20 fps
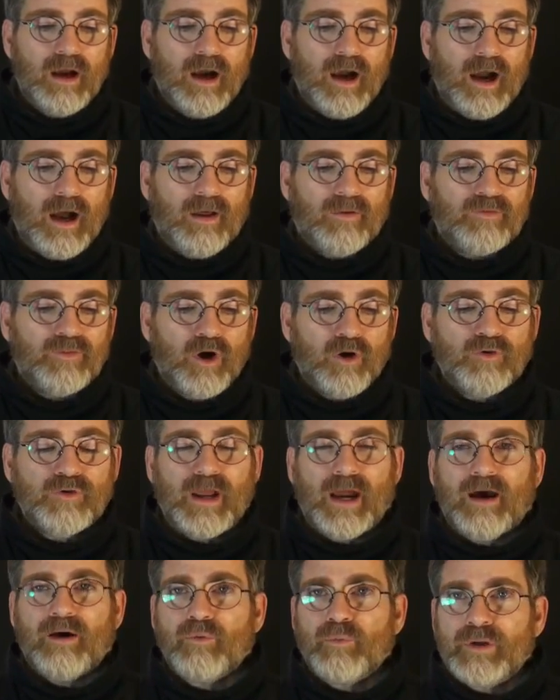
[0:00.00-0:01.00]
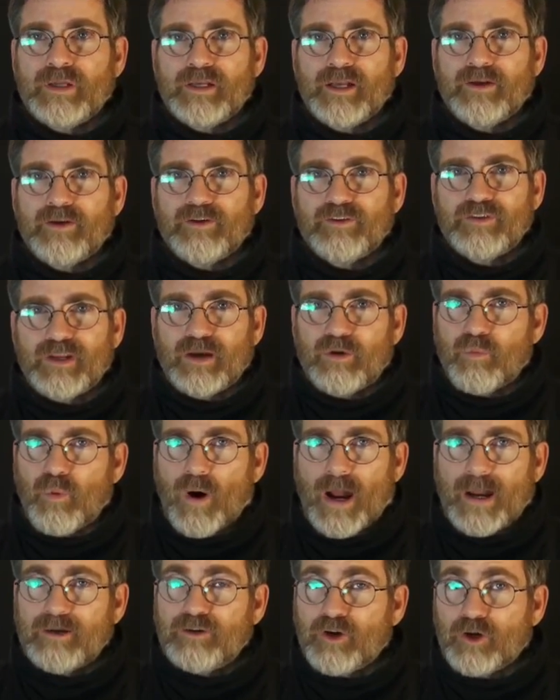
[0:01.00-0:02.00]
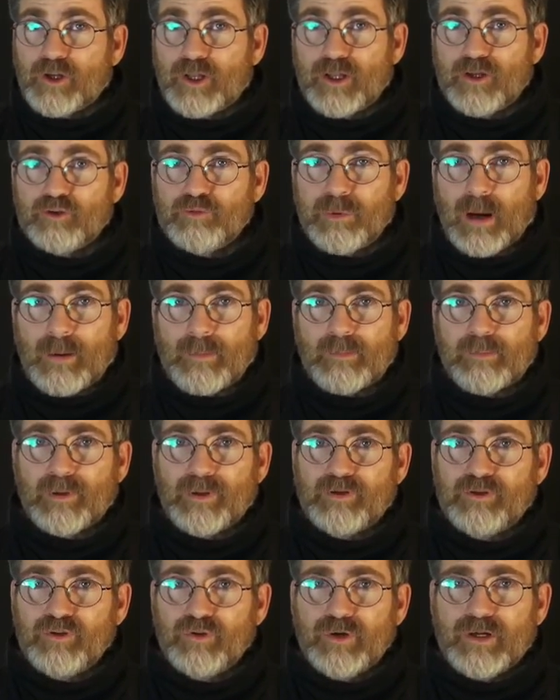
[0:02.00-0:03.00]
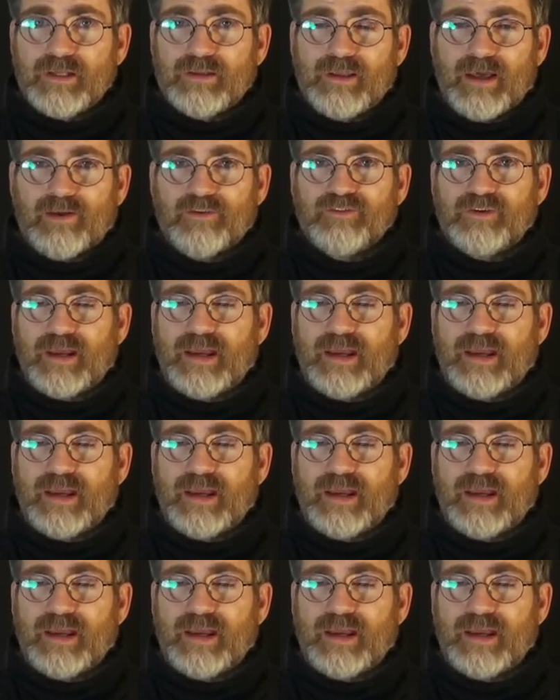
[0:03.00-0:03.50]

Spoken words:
No doubt we can understand why Turkey is probably doing this.